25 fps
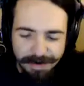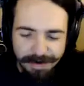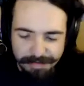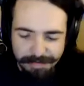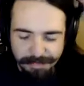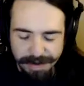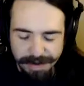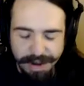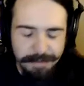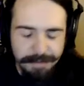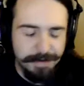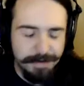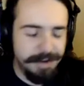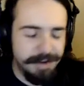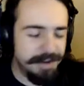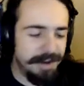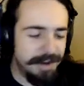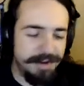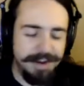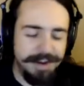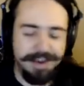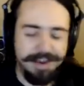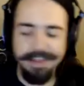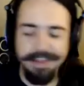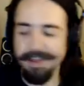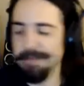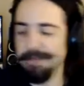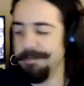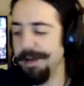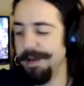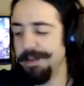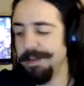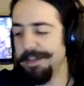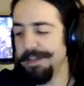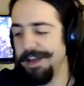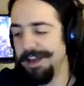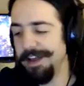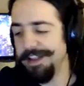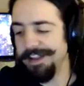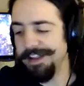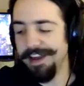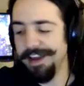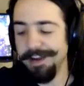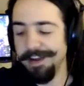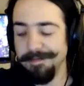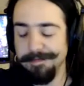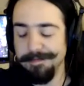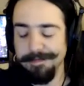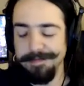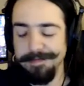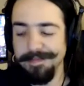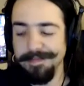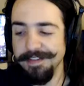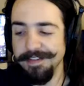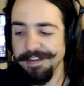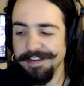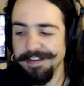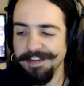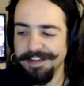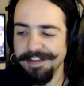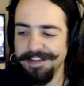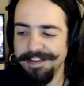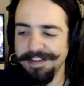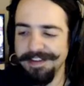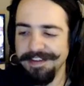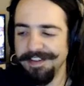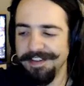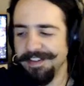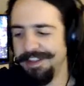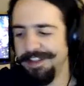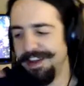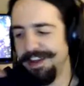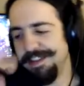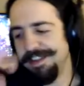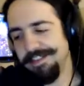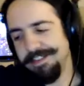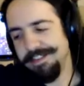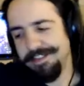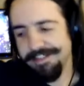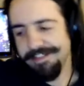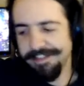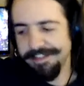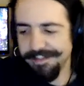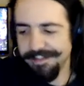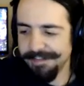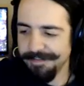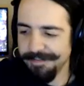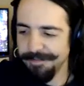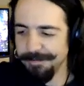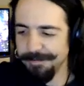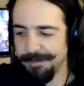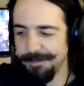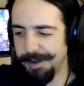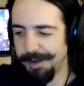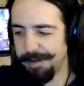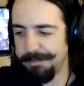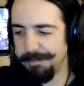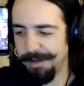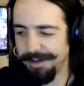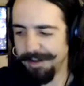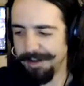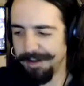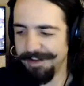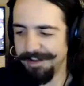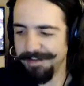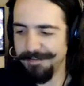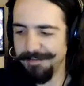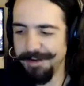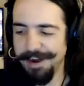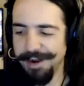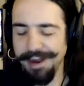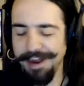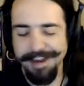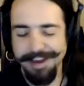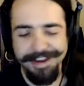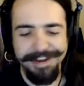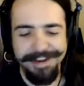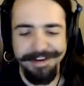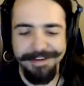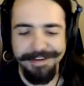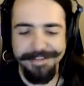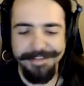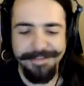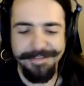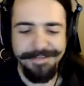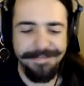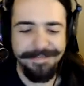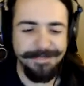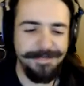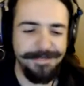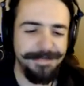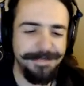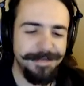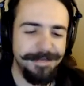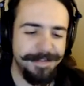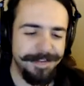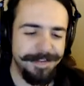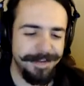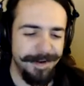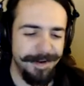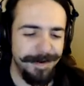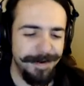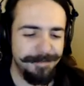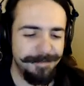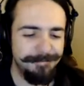but I wouldn't know anything about that. That's way beyond what I know. So